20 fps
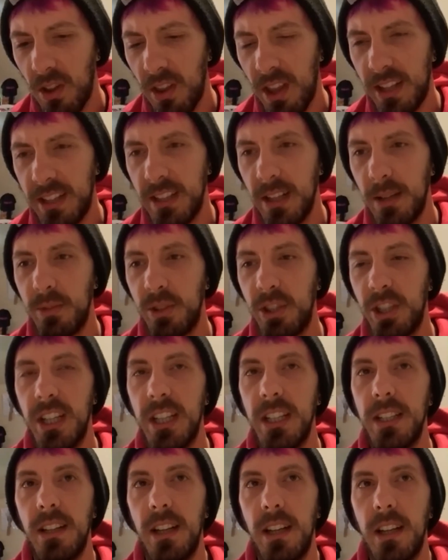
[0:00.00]
that dumb
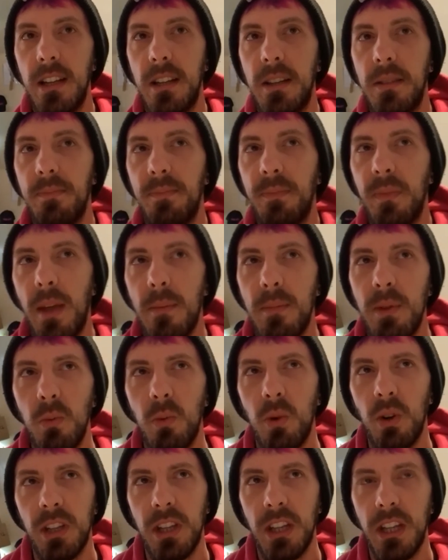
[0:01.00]
shit. I've been
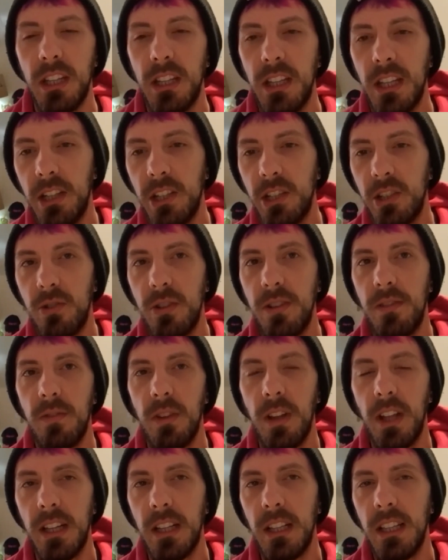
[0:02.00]
working in the industry
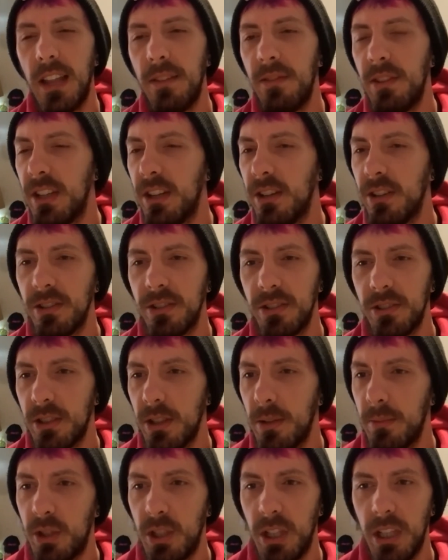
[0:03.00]
for like 11 years or
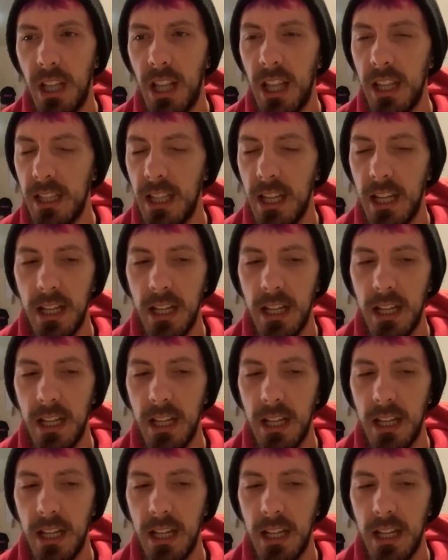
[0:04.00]
some shit like that.